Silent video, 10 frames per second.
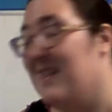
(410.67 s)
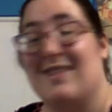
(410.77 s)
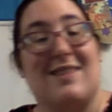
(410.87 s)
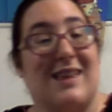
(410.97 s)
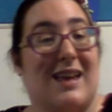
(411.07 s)

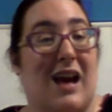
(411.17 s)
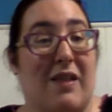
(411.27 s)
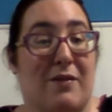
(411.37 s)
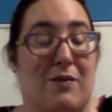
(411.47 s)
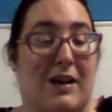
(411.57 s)
The
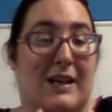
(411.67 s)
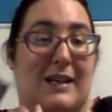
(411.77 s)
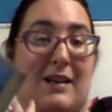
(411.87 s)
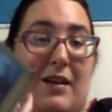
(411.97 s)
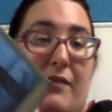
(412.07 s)
other
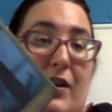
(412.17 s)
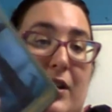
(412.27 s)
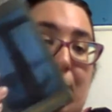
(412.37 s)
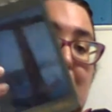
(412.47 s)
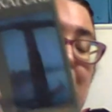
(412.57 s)
one,
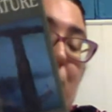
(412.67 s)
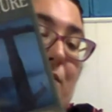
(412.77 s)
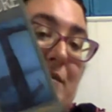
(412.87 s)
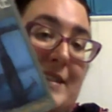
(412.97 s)
Volume 2,